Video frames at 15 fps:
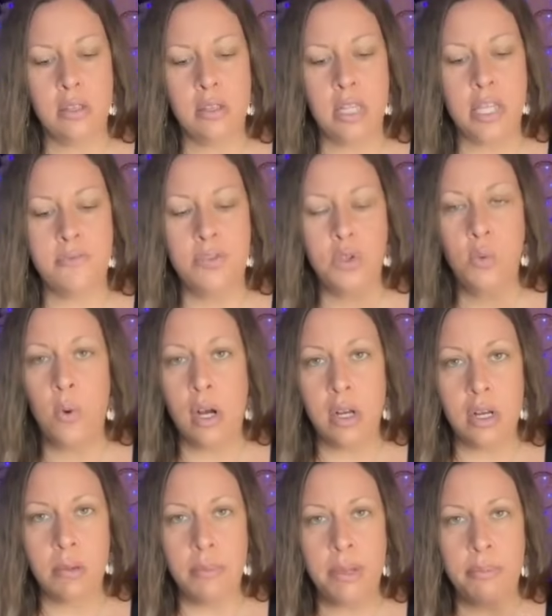If you
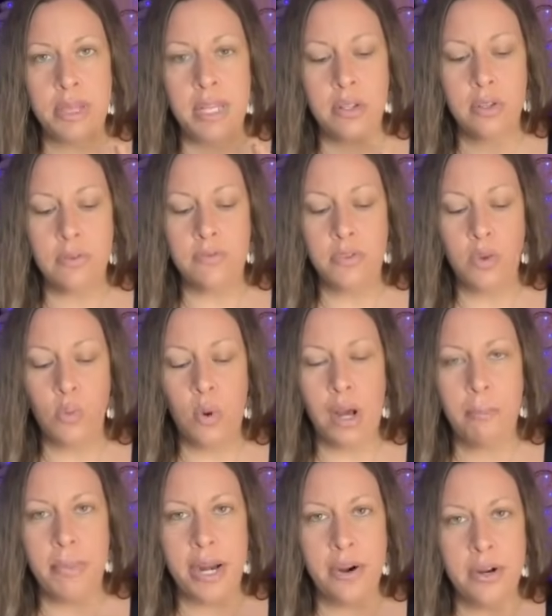want commitment, if you
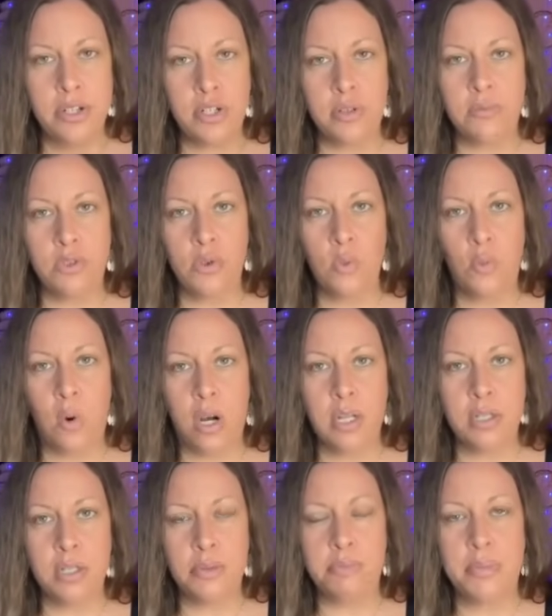want marriage, if you
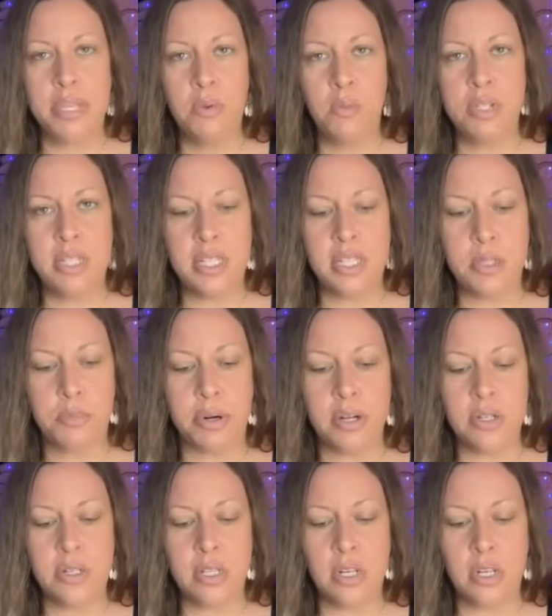want to be with this
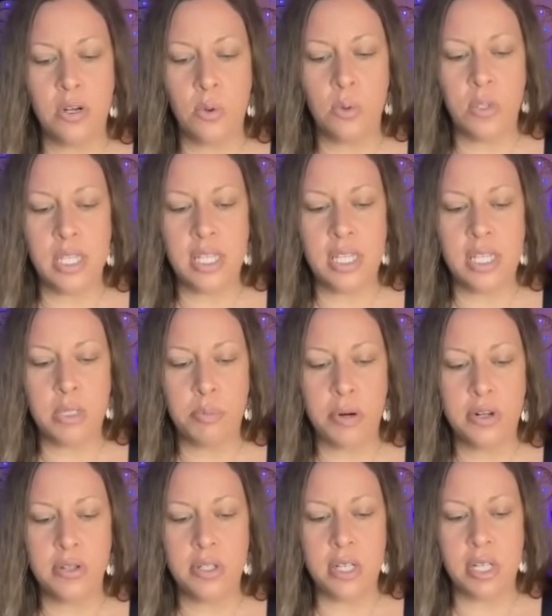person and only this
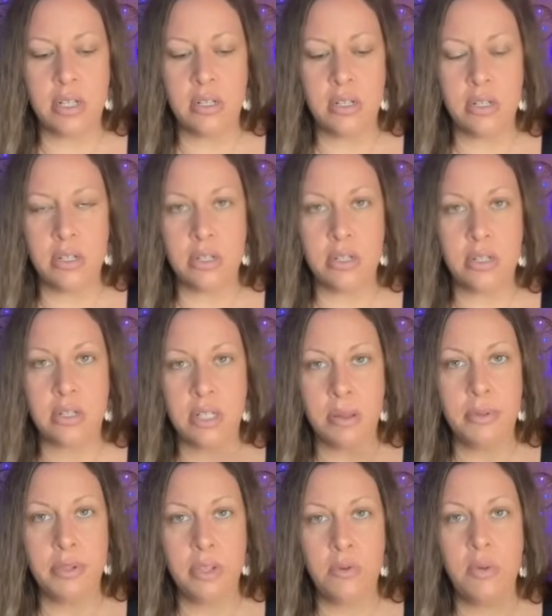person,
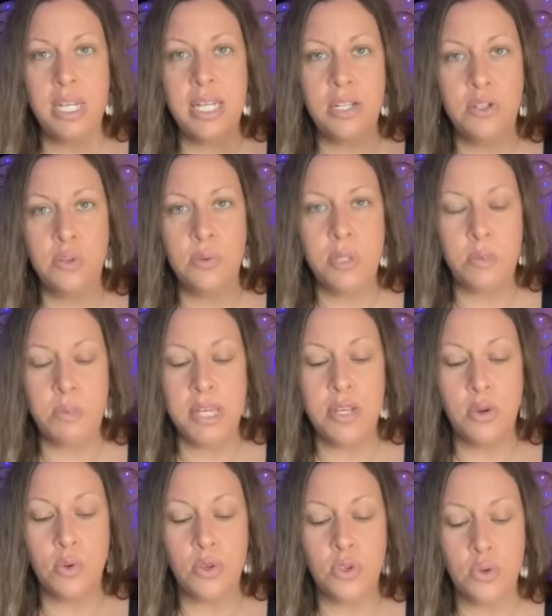some of you need to
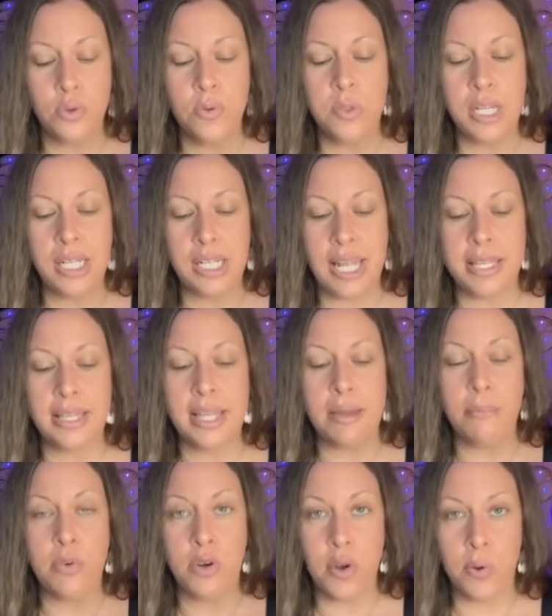speak your truth and let
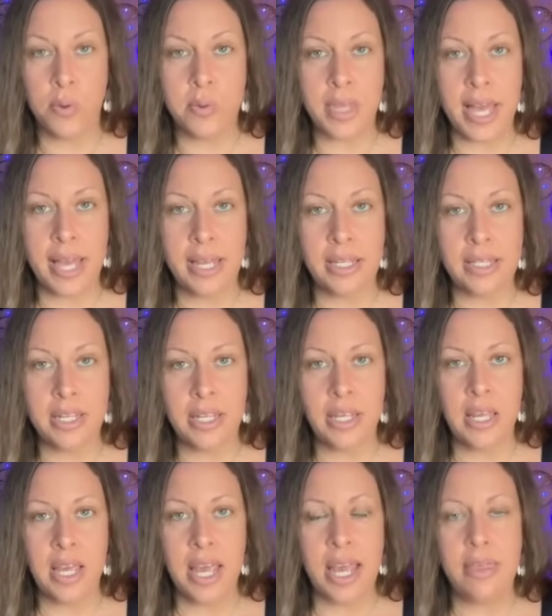them know that,
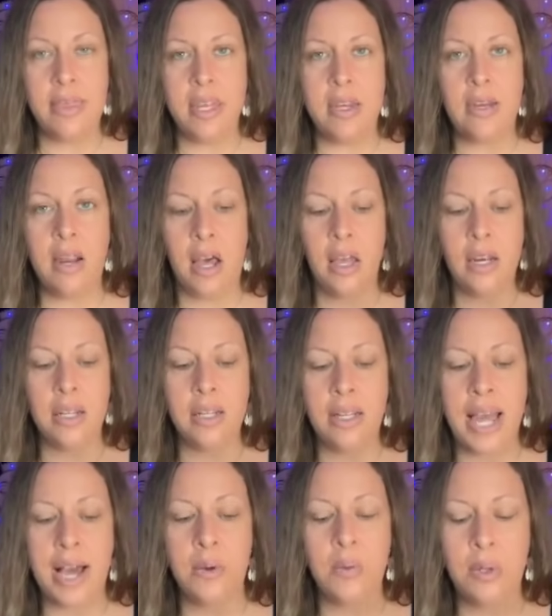and then not
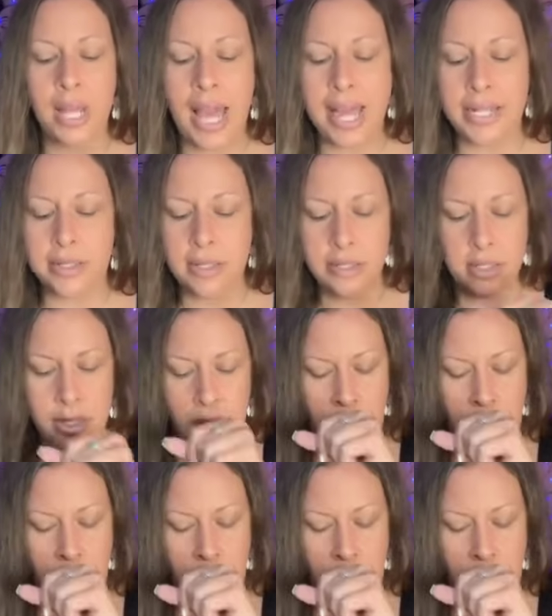allow less.